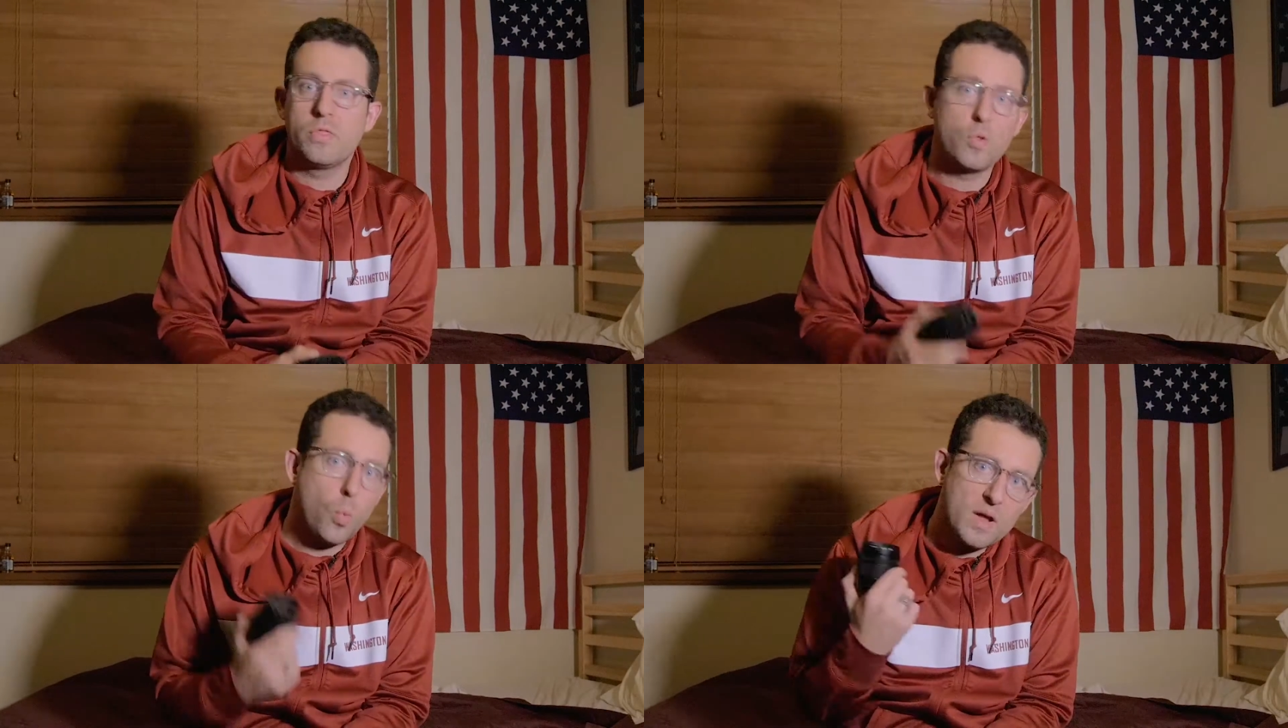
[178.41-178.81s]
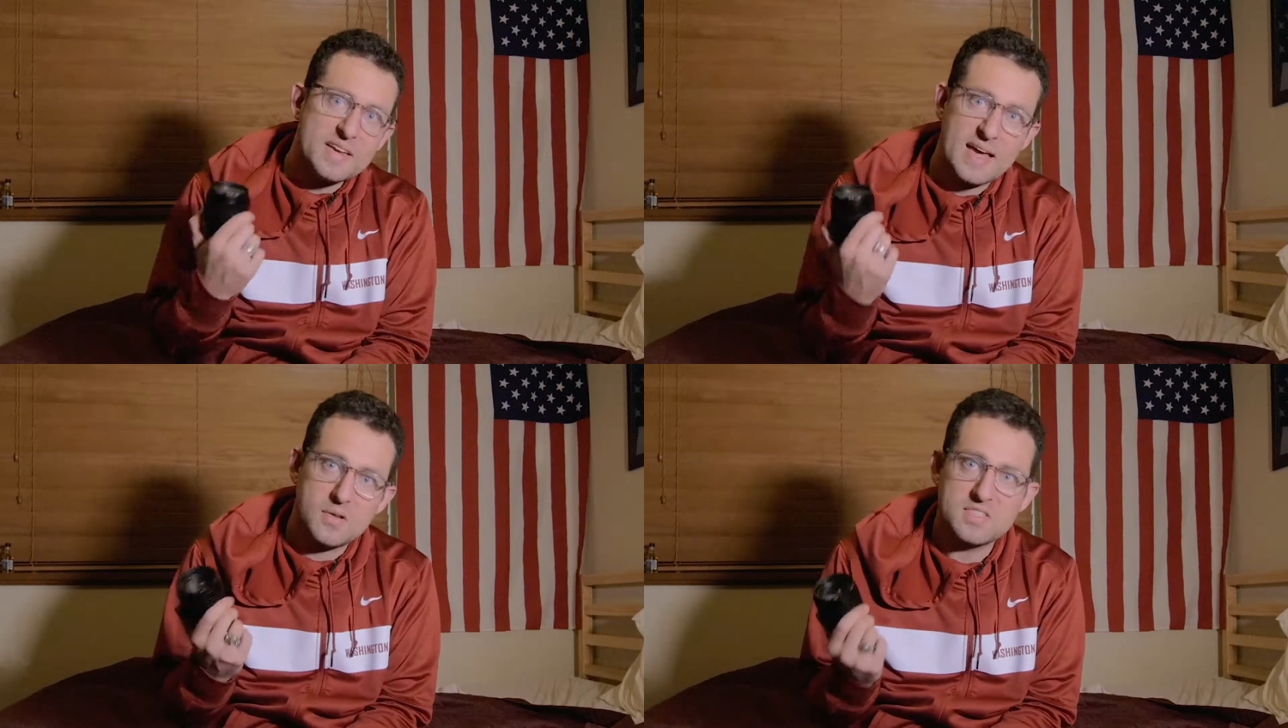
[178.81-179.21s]
The
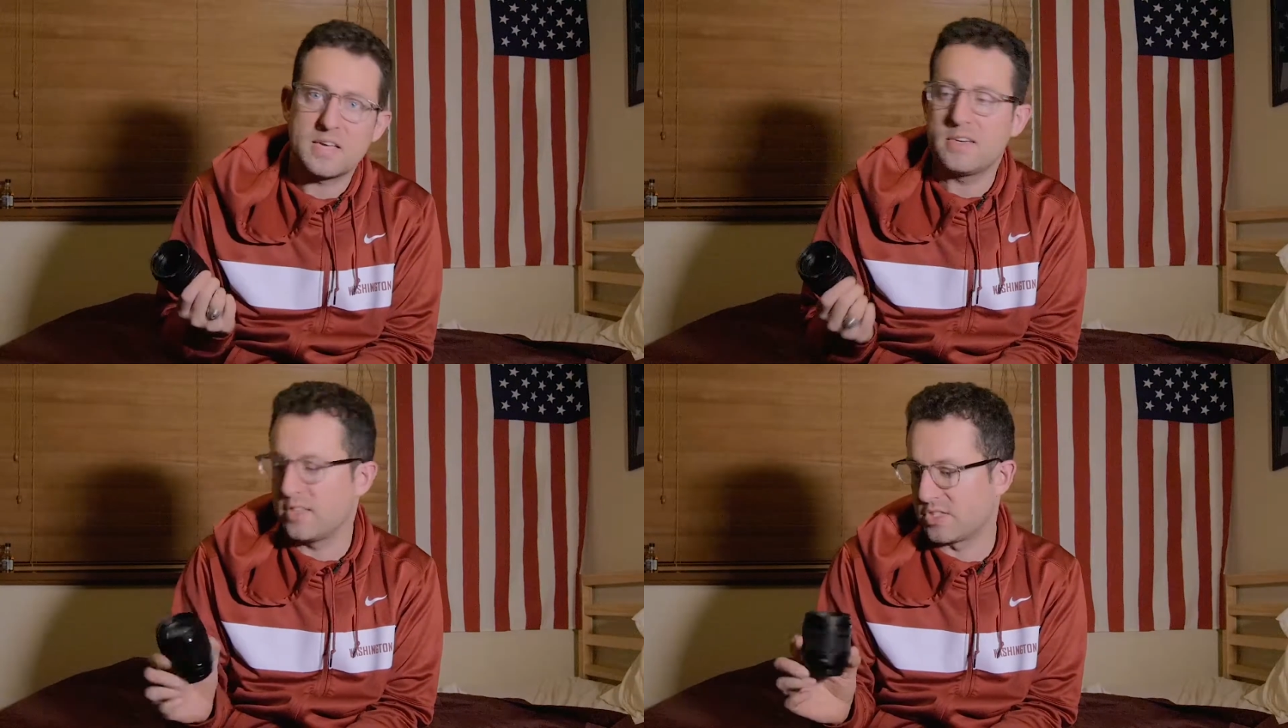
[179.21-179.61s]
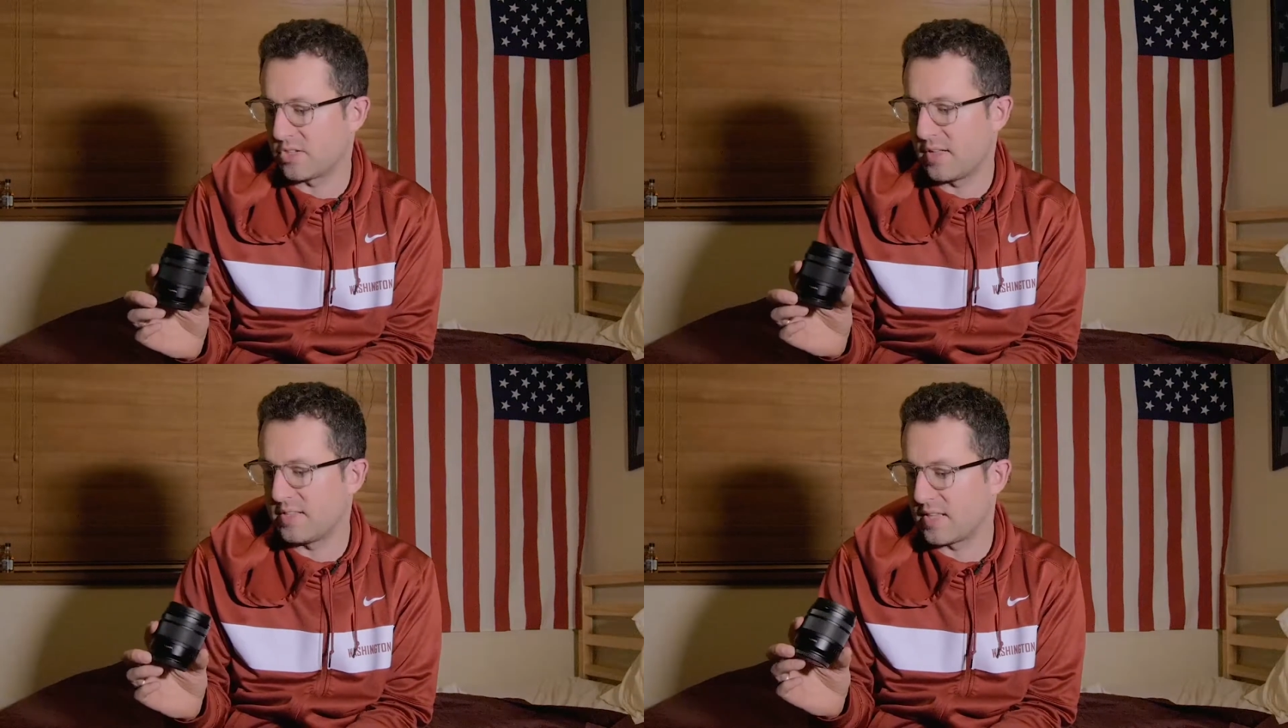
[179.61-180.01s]
one downside to this
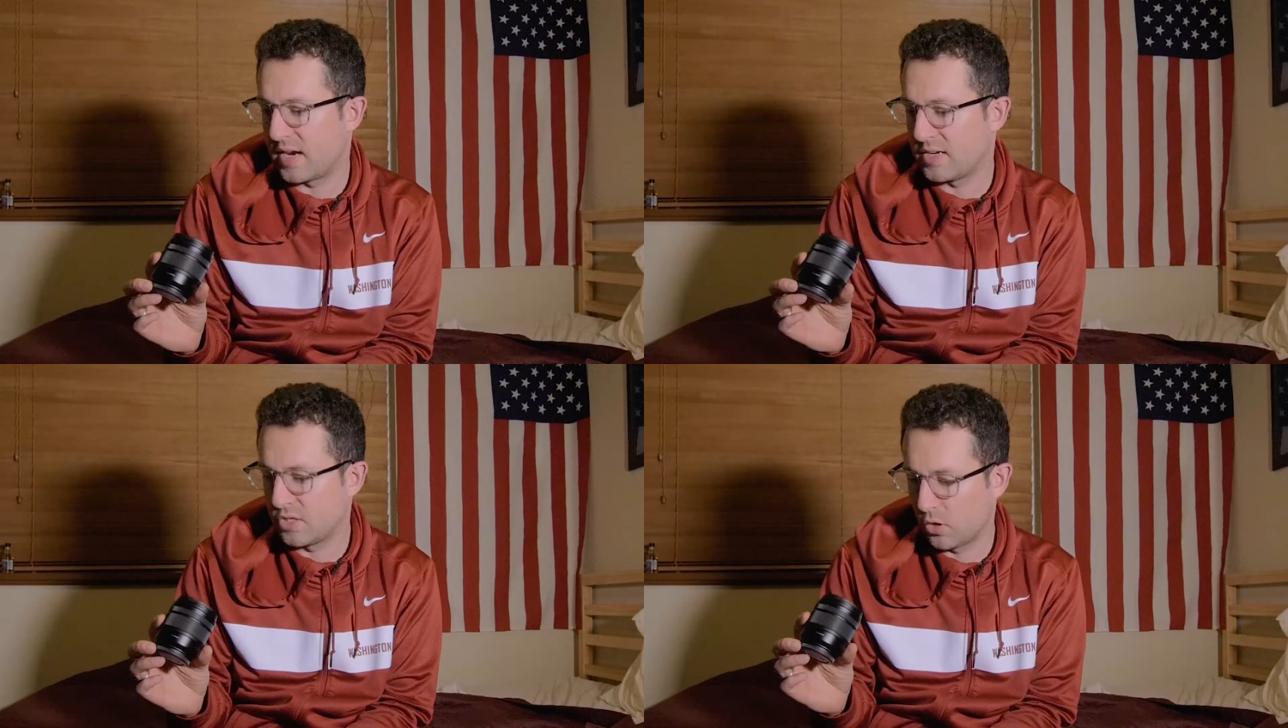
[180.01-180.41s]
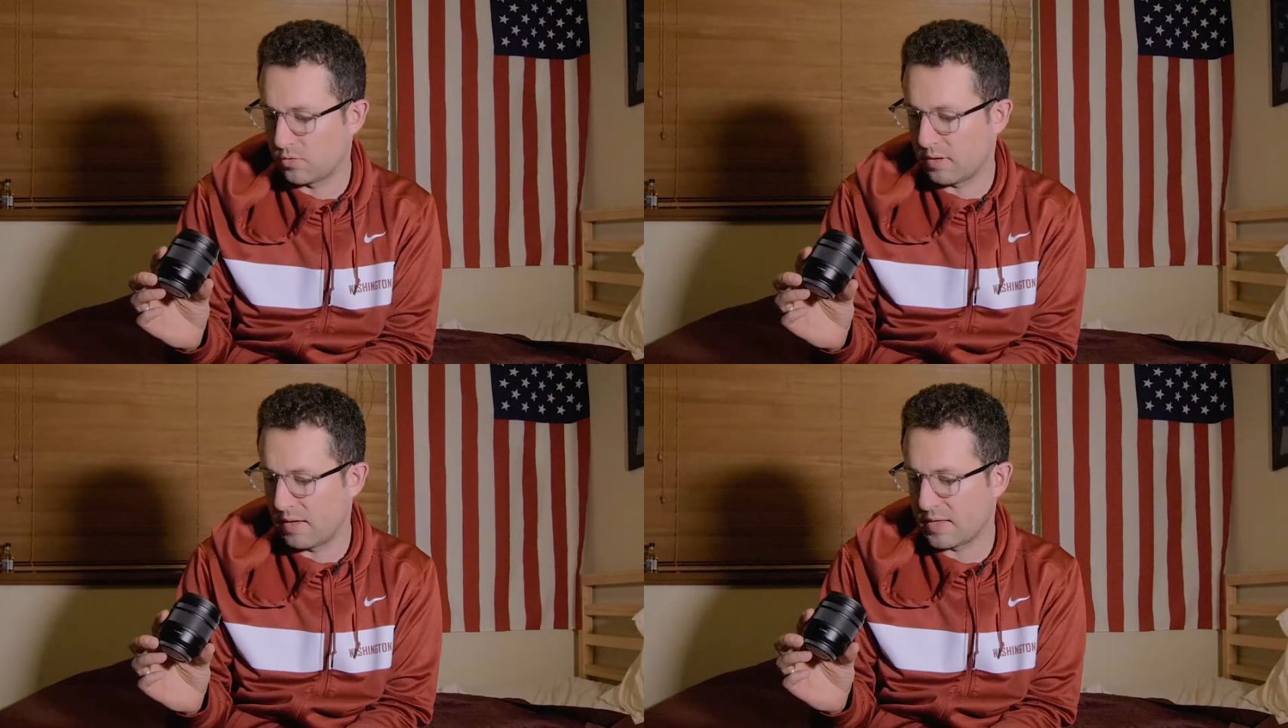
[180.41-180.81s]
lens that I
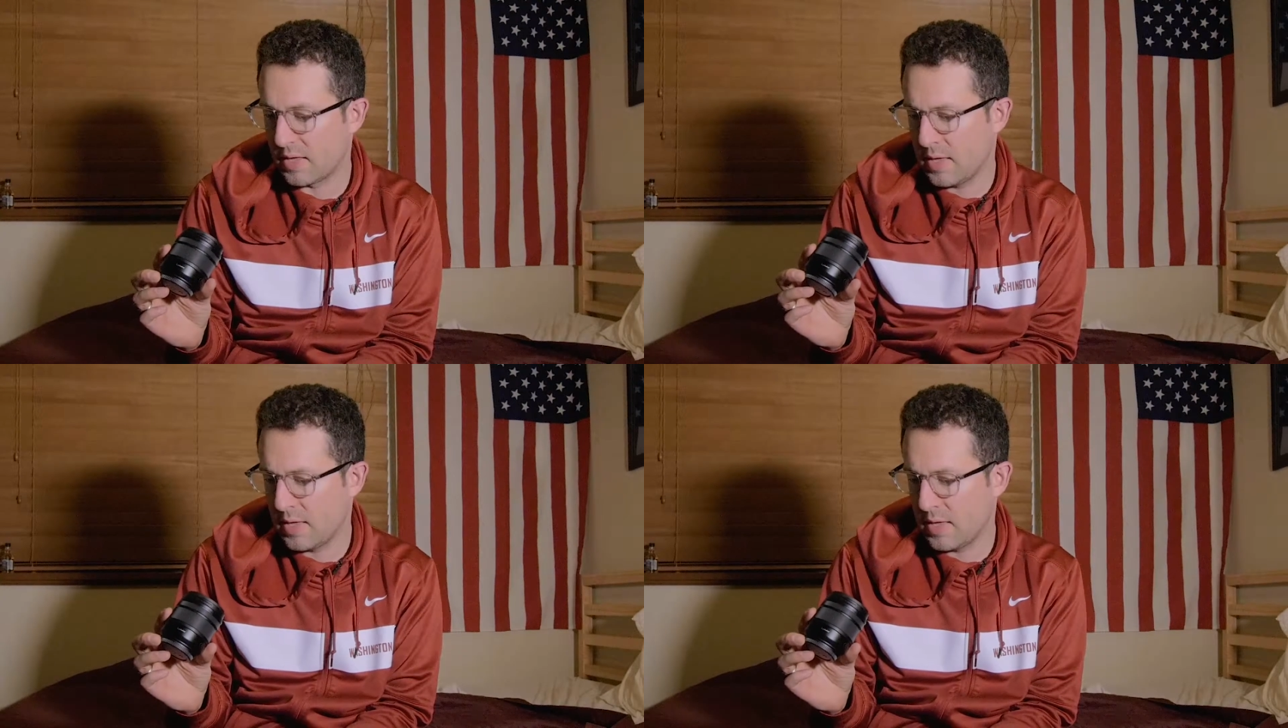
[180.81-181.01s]
don't like